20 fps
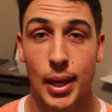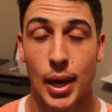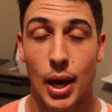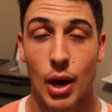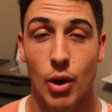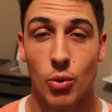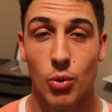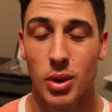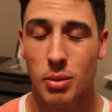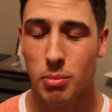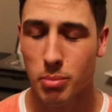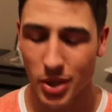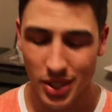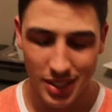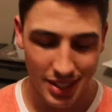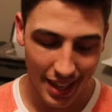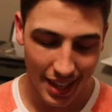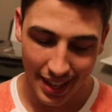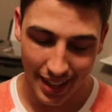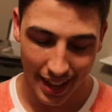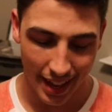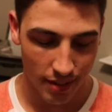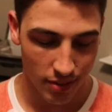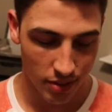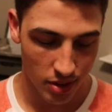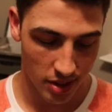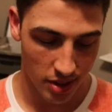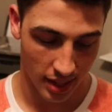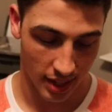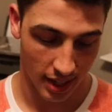I'll read books on
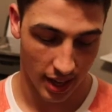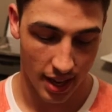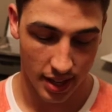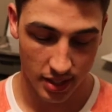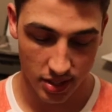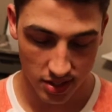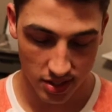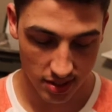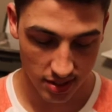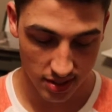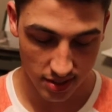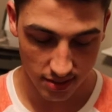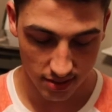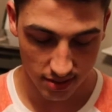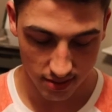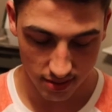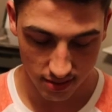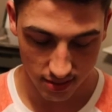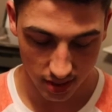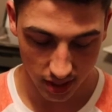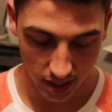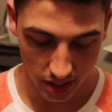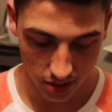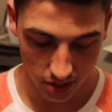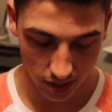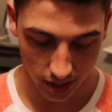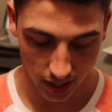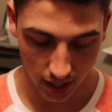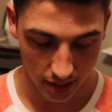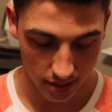everything. I just
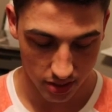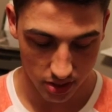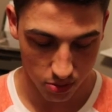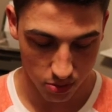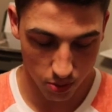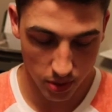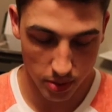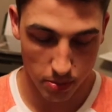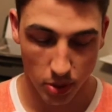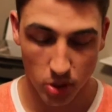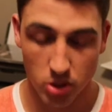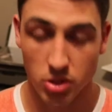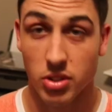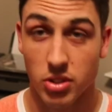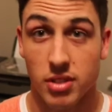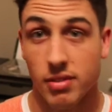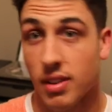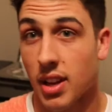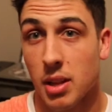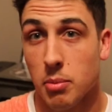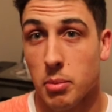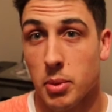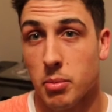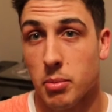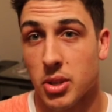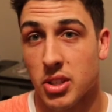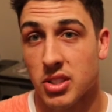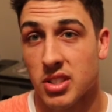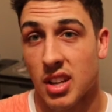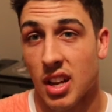read personal development
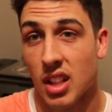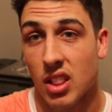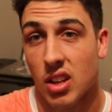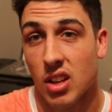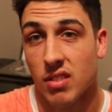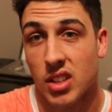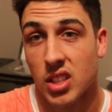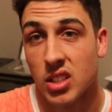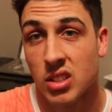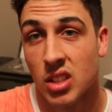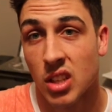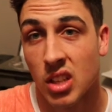books and I love it.